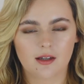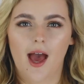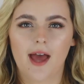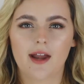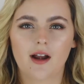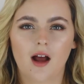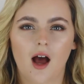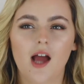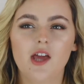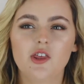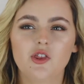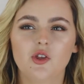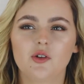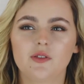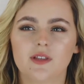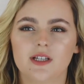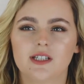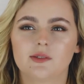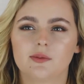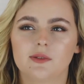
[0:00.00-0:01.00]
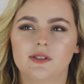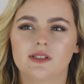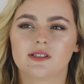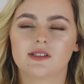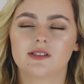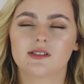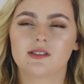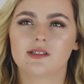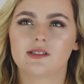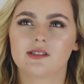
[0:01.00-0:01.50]
And I thought this
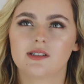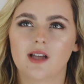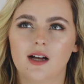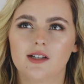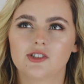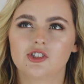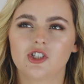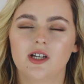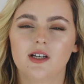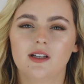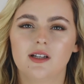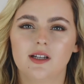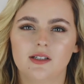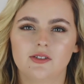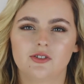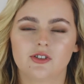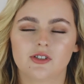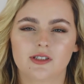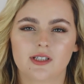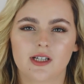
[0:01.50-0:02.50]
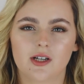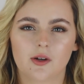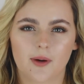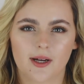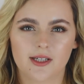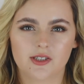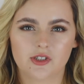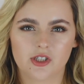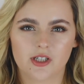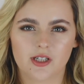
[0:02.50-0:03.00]
was such an interesting
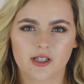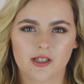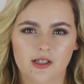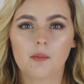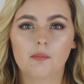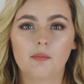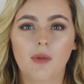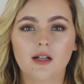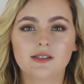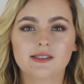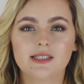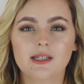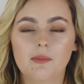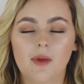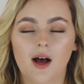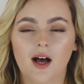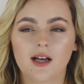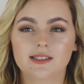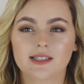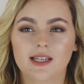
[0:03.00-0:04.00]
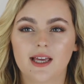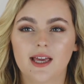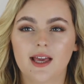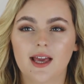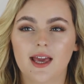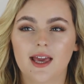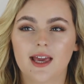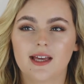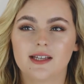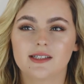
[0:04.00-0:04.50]
question.
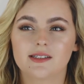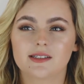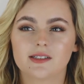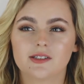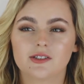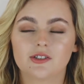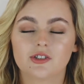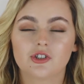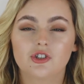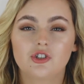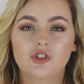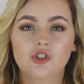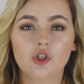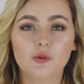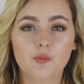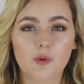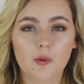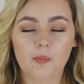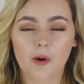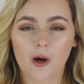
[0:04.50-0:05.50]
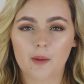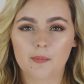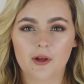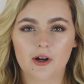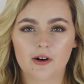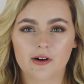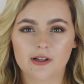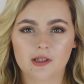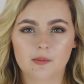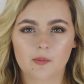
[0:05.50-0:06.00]
Multi-masking is super
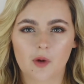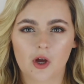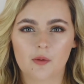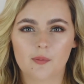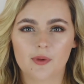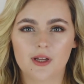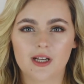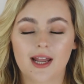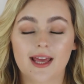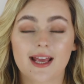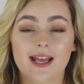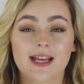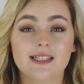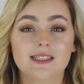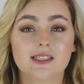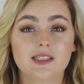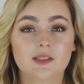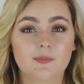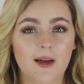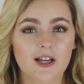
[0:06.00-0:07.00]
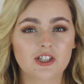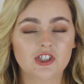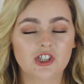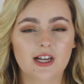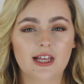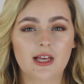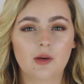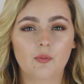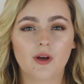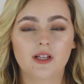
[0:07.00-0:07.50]
popular at the moment, like
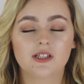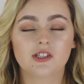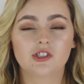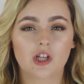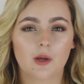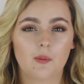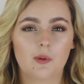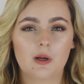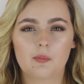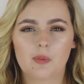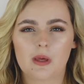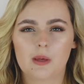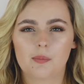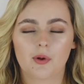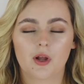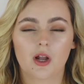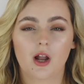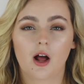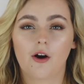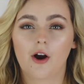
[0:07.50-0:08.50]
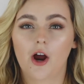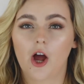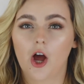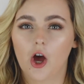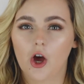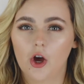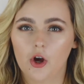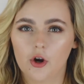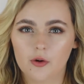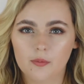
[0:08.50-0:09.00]
especially when so many people are at
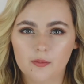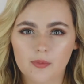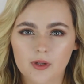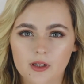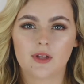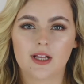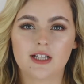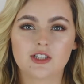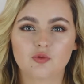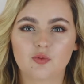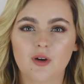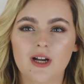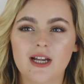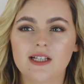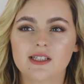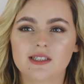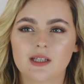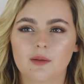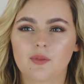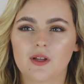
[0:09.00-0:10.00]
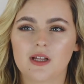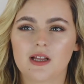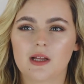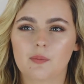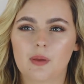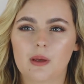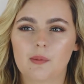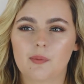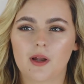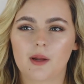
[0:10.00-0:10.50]
home. It's really something
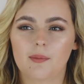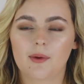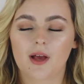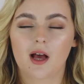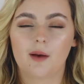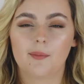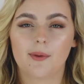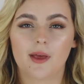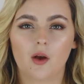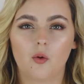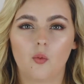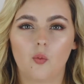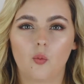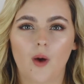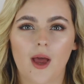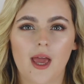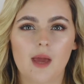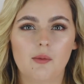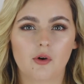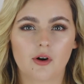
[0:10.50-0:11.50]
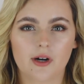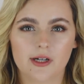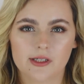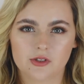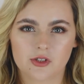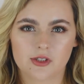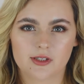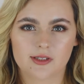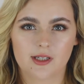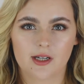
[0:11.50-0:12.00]
that people are becoming way more
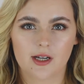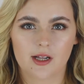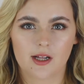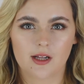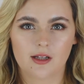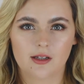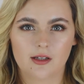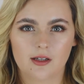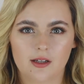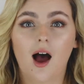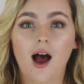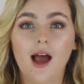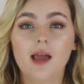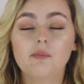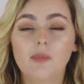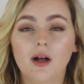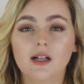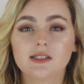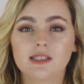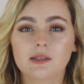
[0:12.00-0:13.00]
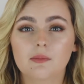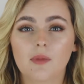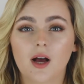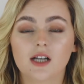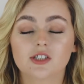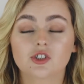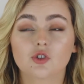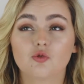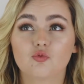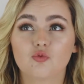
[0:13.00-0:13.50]
interested in. I
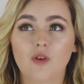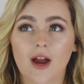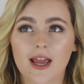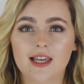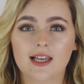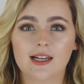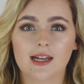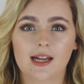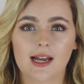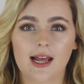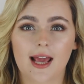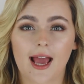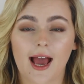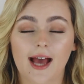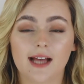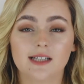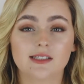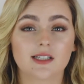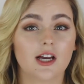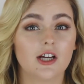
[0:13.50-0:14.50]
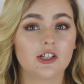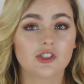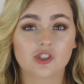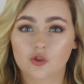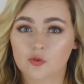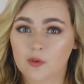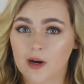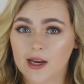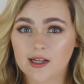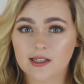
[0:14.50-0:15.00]
multi-mask regularly, and as
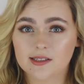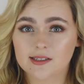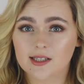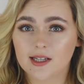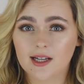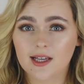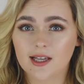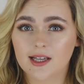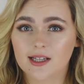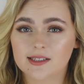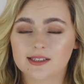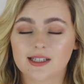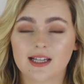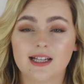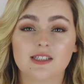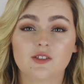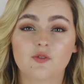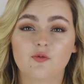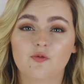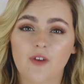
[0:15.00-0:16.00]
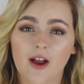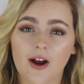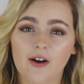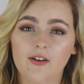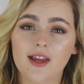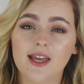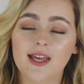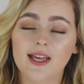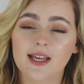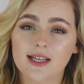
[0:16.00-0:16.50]
great as it is, it's
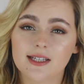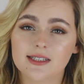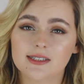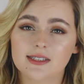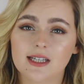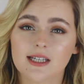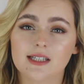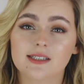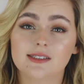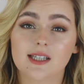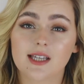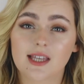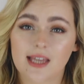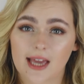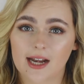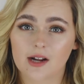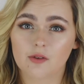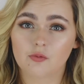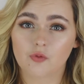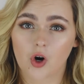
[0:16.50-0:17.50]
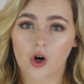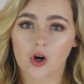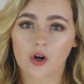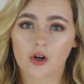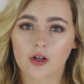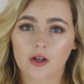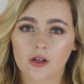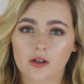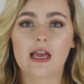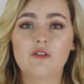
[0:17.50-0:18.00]
very easy to get it
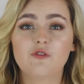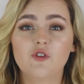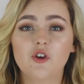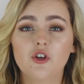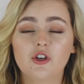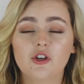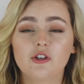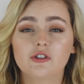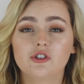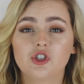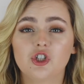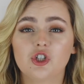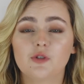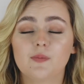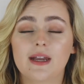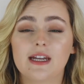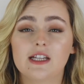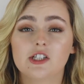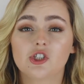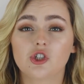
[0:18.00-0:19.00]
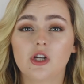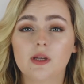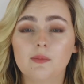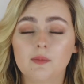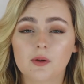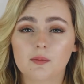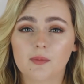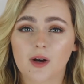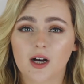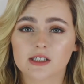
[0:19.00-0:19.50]
wrong. If you use too many
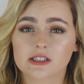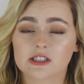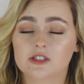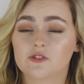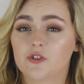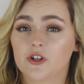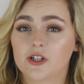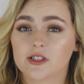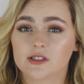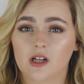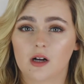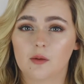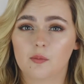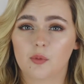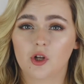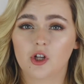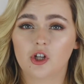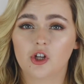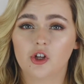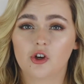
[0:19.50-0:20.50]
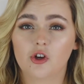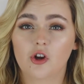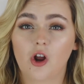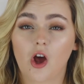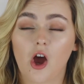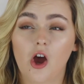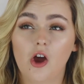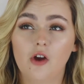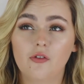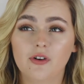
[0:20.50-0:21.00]
treatment masks, for example, you
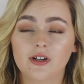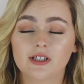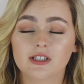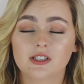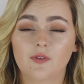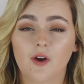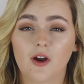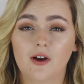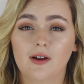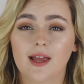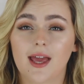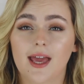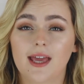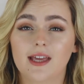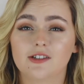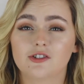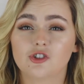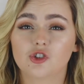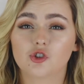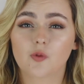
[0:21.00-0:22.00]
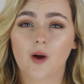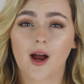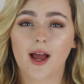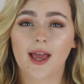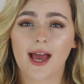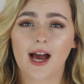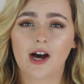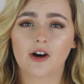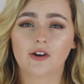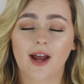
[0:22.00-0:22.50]
could over-exfoliate,
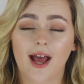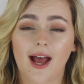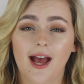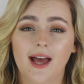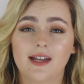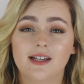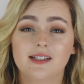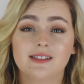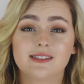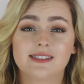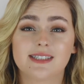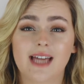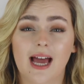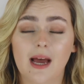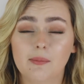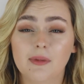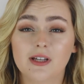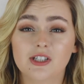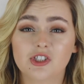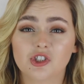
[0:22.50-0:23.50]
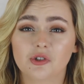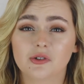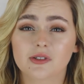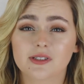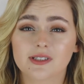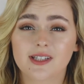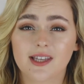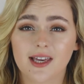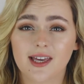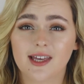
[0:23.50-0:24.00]
dry out, and damage your
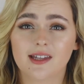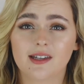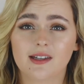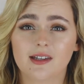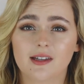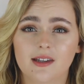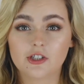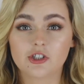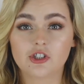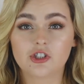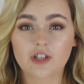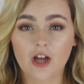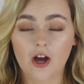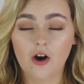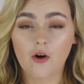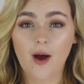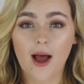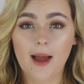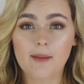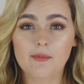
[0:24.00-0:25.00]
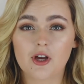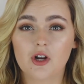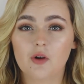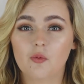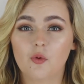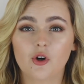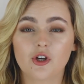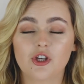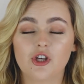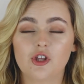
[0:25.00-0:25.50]
skin. So I'm going to
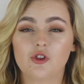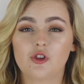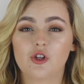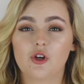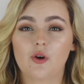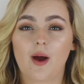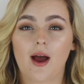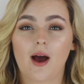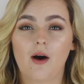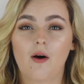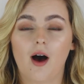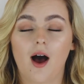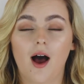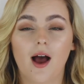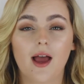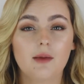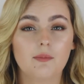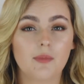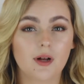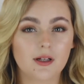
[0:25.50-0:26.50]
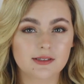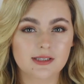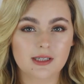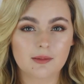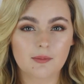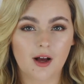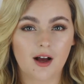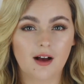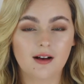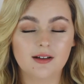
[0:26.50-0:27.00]
walk you through how I
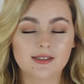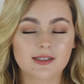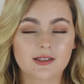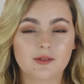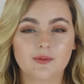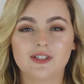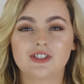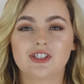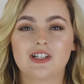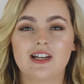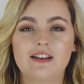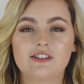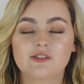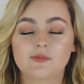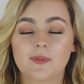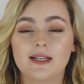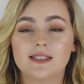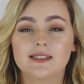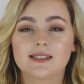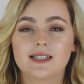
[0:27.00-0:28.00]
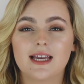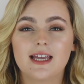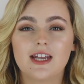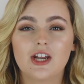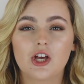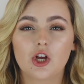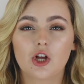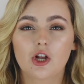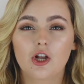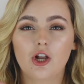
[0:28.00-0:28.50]
multi-mask, which leaves my
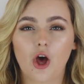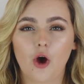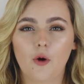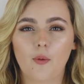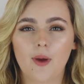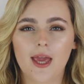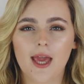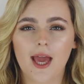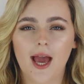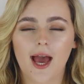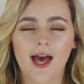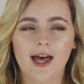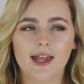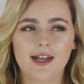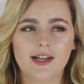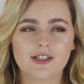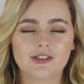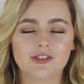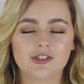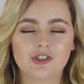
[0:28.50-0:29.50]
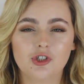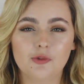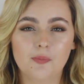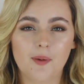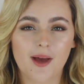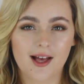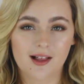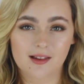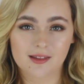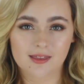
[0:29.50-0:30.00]
skin glowy and
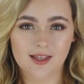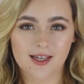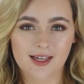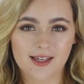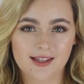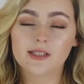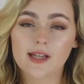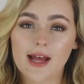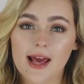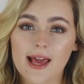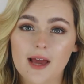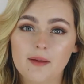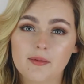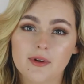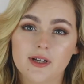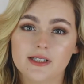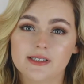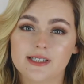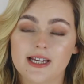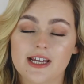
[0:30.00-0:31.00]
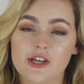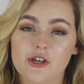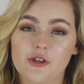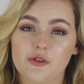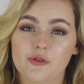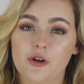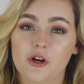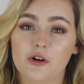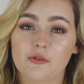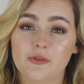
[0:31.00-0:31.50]
super healthy. Today I'm going to take you
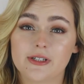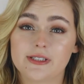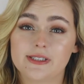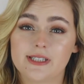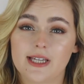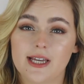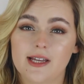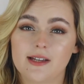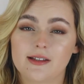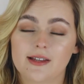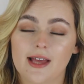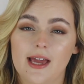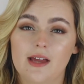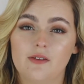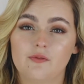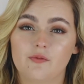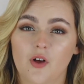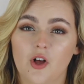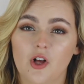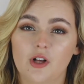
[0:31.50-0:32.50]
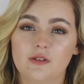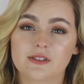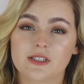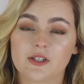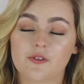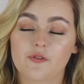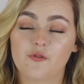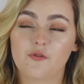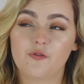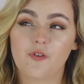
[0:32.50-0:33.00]
through a routine that involves
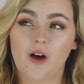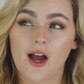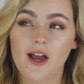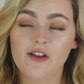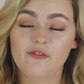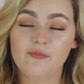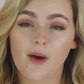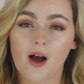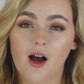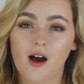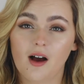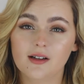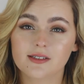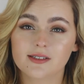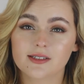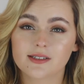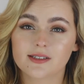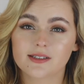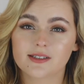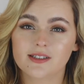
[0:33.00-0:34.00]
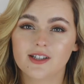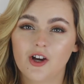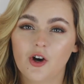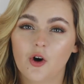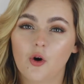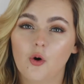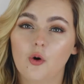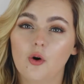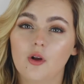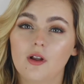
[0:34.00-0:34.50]
5 masks,
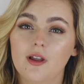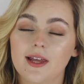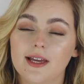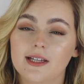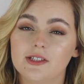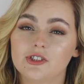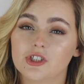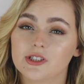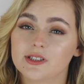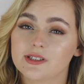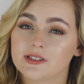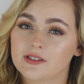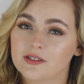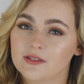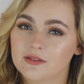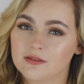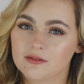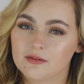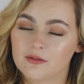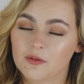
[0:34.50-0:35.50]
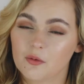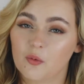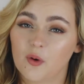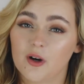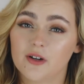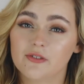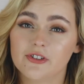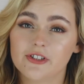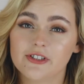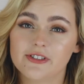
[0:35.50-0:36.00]
all in just
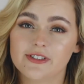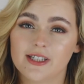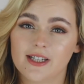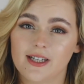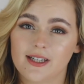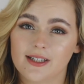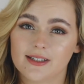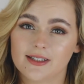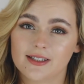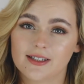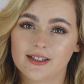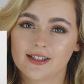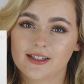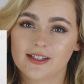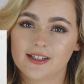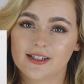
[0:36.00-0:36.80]
one routine. So